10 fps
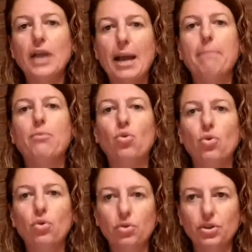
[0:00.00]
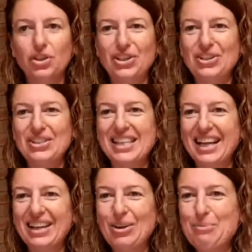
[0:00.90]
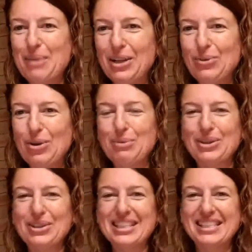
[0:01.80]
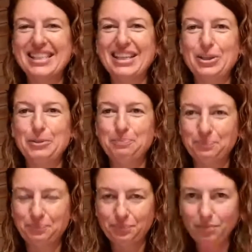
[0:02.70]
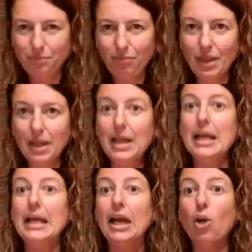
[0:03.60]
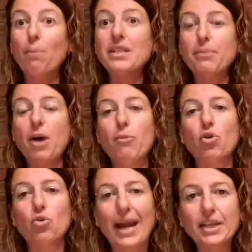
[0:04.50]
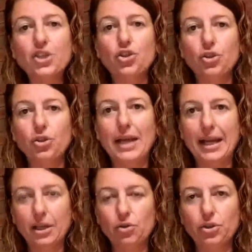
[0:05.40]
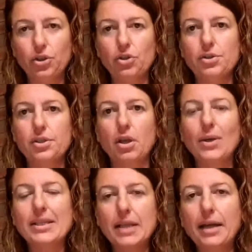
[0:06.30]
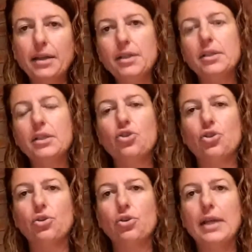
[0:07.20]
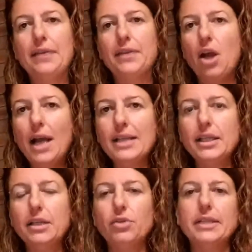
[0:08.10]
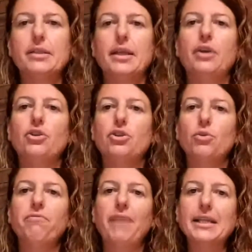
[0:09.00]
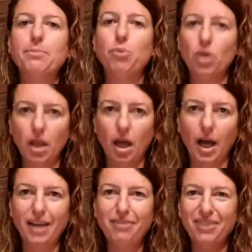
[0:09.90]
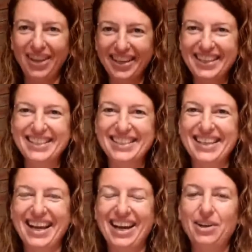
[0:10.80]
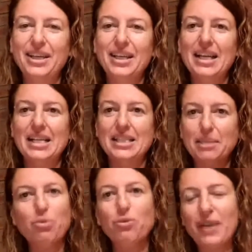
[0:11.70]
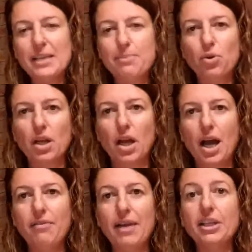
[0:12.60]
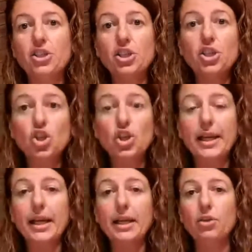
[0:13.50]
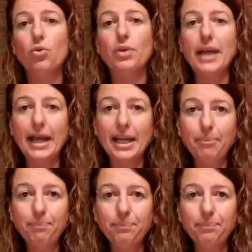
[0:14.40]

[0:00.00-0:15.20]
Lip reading: and more good news. Hello, Mull Robert, good to see you. Help inspire more gratitude and good news. So I started this in June, and the idea is that you do a Facebook Live like this now, simple Facebook Live, and you just share your name,